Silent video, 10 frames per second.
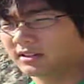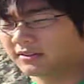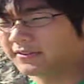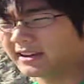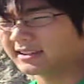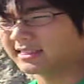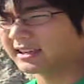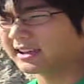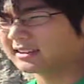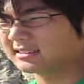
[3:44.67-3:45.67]
the fact
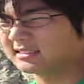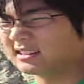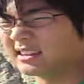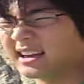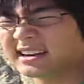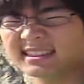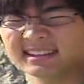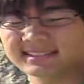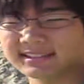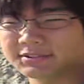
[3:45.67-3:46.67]
that a lot of
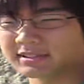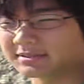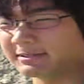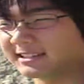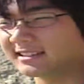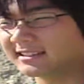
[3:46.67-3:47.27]
things interest me.